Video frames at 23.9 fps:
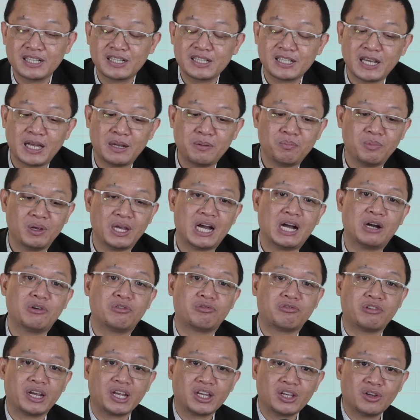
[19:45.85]
It can be
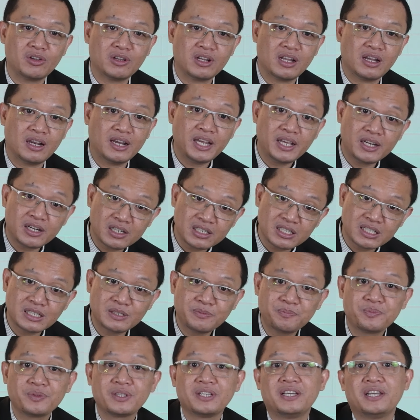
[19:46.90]
our regional
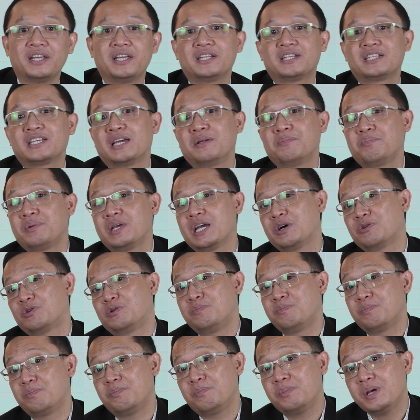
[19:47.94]
leaders, it can be
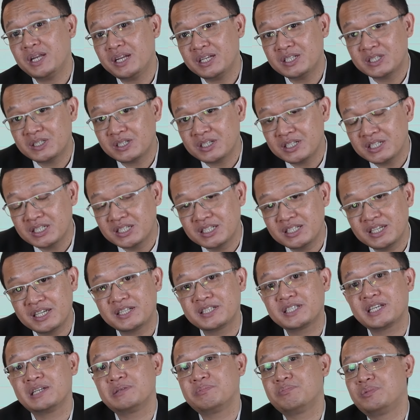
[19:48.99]
our ministers,
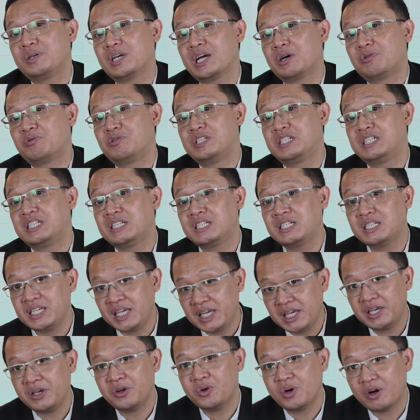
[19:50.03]
it can be our
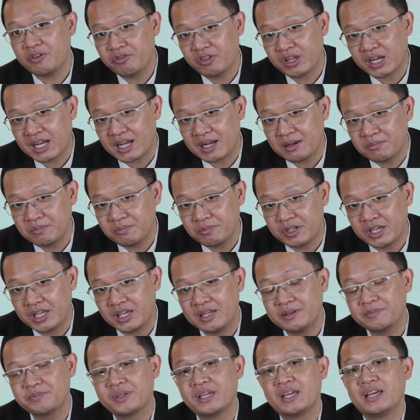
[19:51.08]
CEO of the
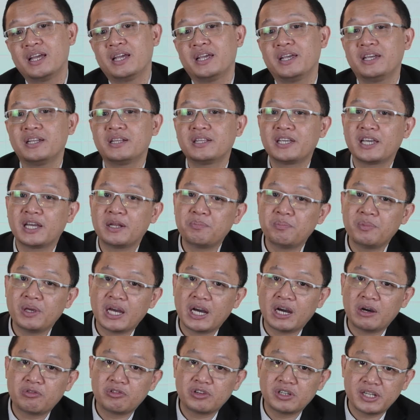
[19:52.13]
company, it can
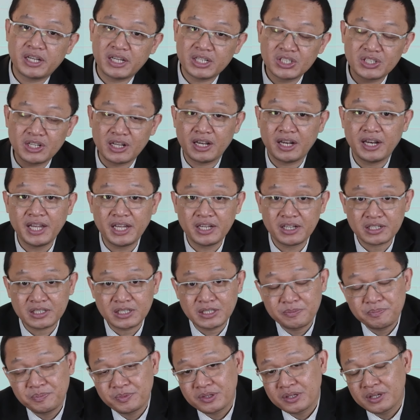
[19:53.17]
be our national
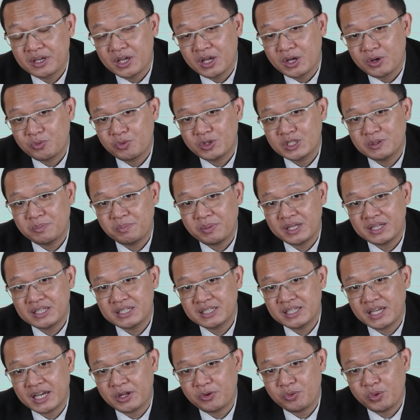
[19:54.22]
leaders, which
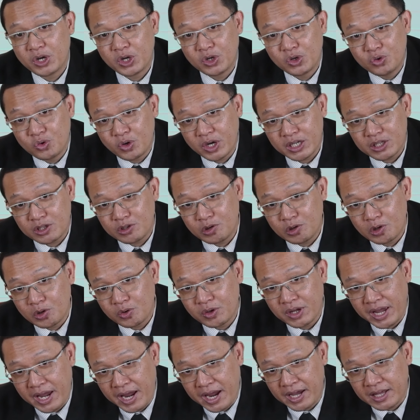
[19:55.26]
means that we are going to
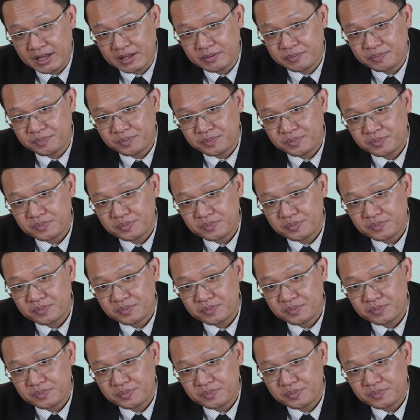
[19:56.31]
look at